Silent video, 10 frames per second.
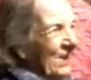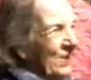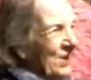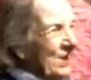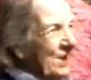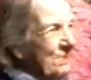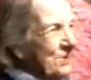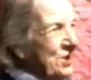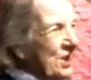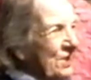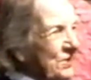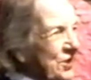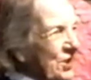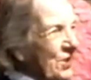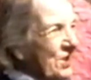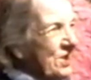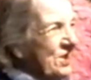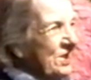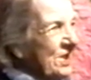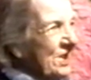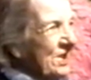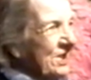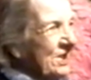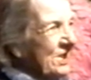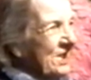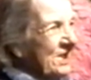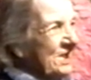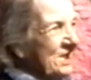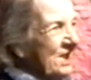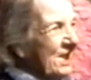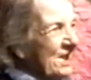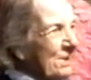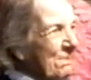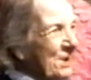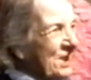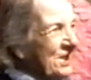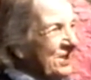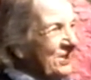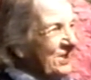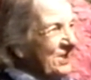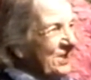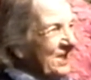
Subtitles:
One of them Jeff Jordan, and the other one is Eddie Mitchell.